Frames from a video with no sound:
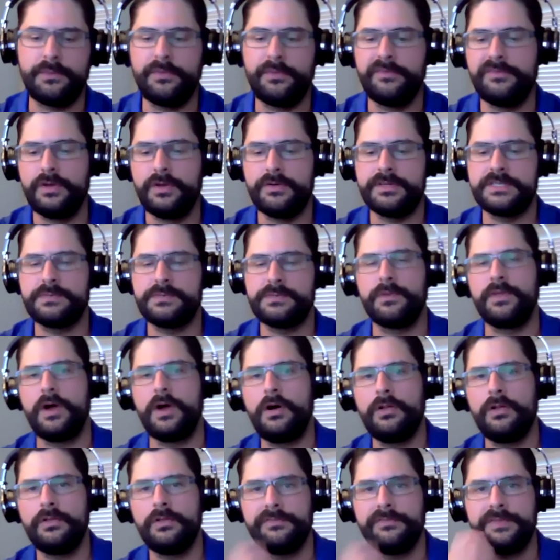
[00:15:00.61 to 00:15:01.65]
we've noticed with
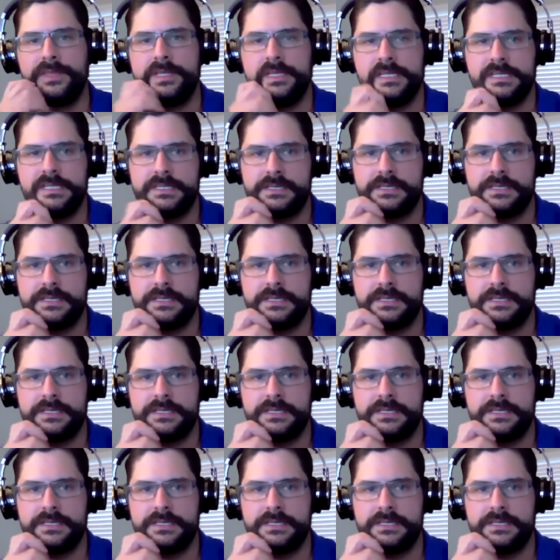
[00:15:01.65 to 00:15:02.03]
all of these